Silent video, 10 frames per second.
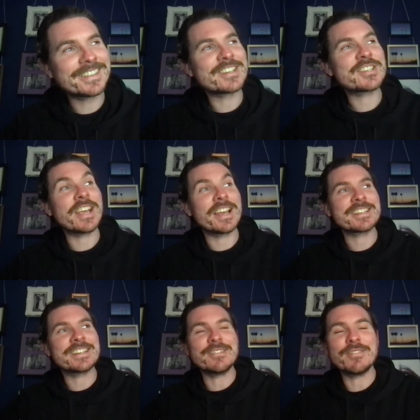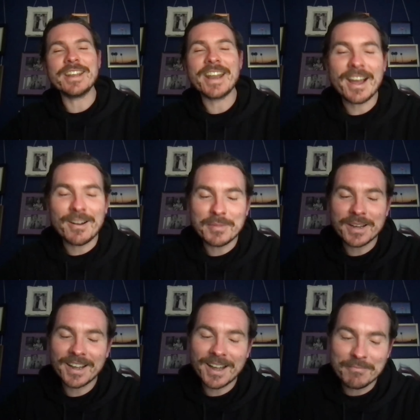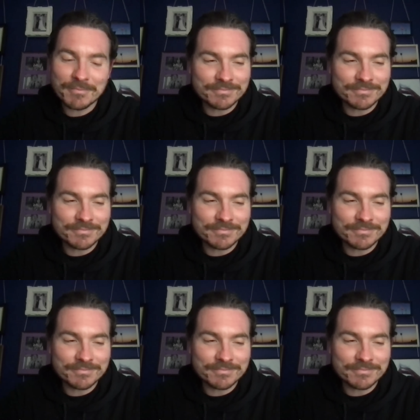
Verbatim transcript: she has to deal with it now. But um,